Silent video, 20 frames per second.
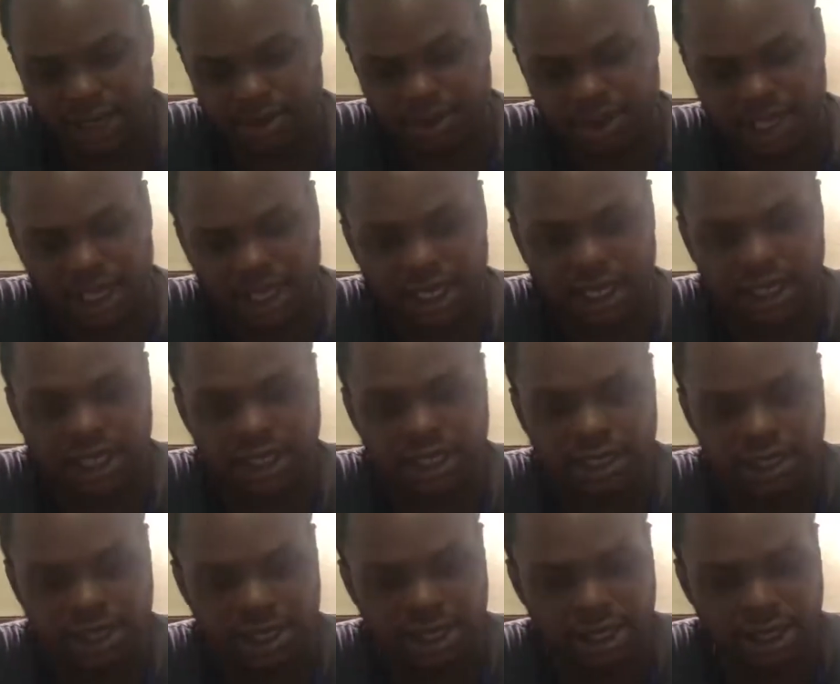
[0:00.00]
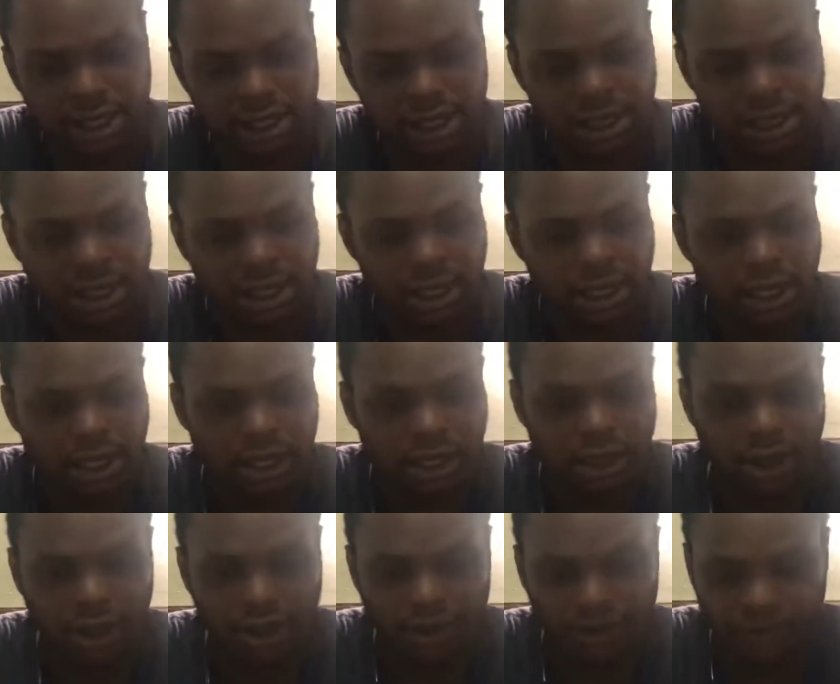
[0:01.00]
Let me try and get this thing
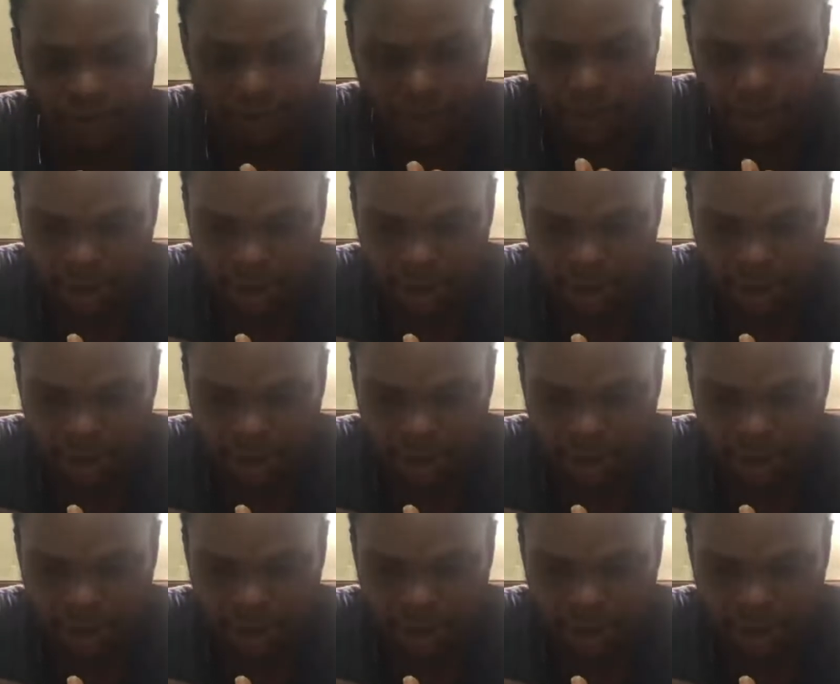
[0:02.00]
off